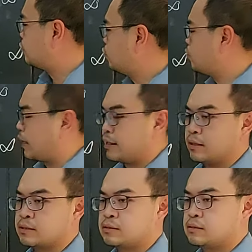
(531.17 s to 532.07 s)
2
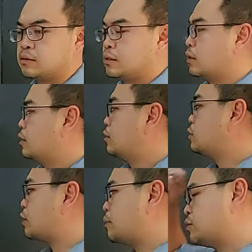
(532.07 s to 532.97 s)
minus.
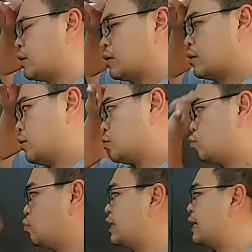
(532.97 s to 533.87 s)
This one means what? To the